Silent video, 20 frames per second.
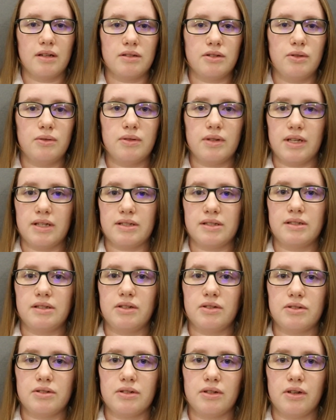2,000
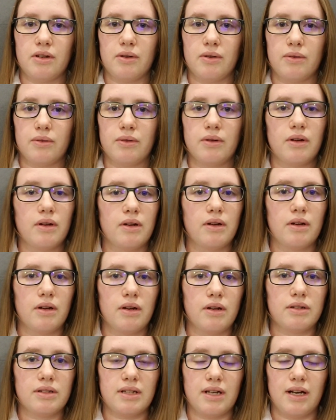years ago,
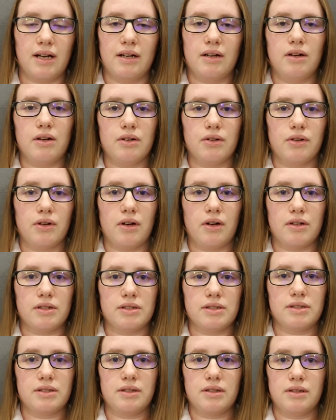dying on a
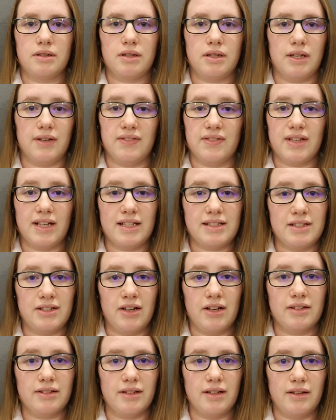cross, if that's
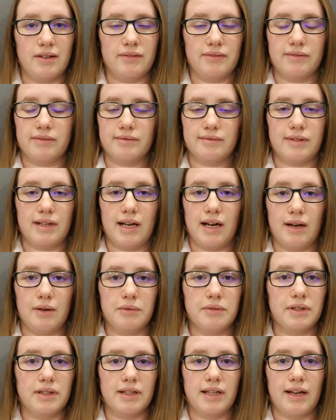not love, I
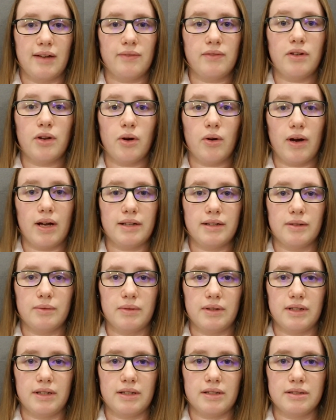really have no idea
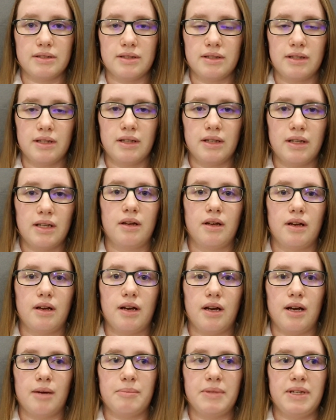what is.
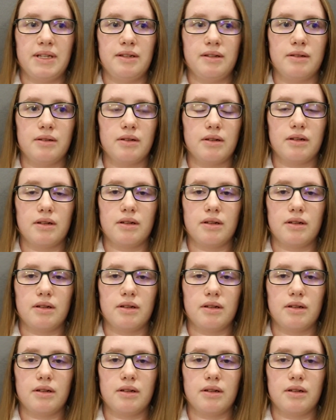I mean,